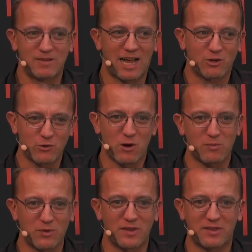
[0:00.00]
grew up
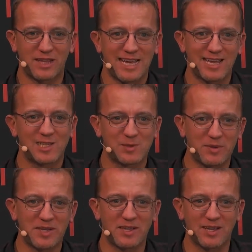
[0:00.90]
with ASP
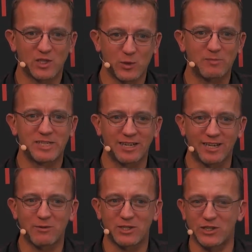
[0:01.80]
and scripting
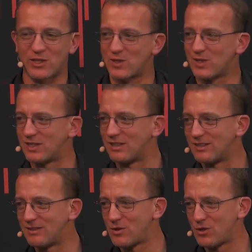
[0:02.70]
languages, and
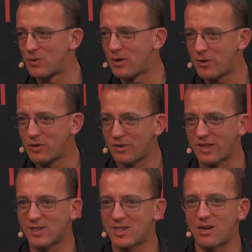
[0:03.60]
the way we do
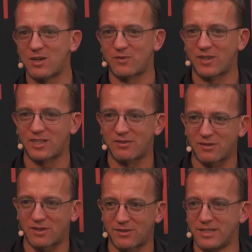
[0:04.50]
things now is very
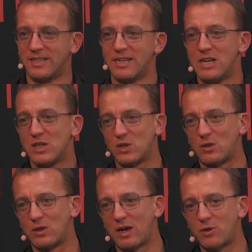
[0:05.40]
different.
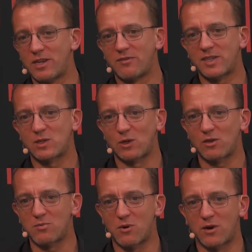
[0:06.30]
So I would invest a
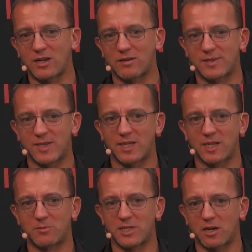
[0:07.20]
lot more in setting
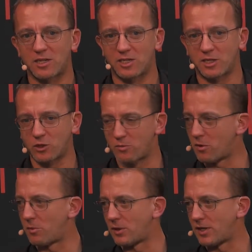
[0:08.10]
up the architecture
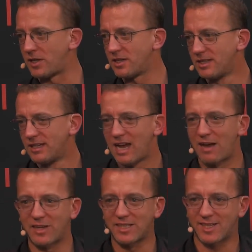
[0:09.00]
properly,
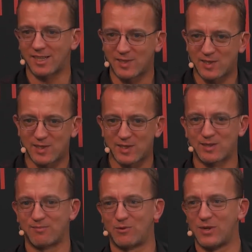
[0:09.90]
having tests.
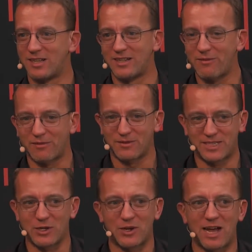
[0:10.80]
We
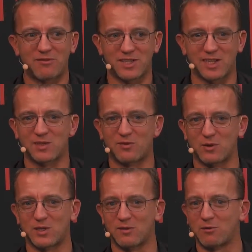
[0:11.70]
didn't have tests for
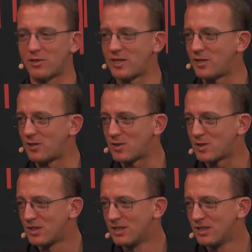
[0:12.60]
several years.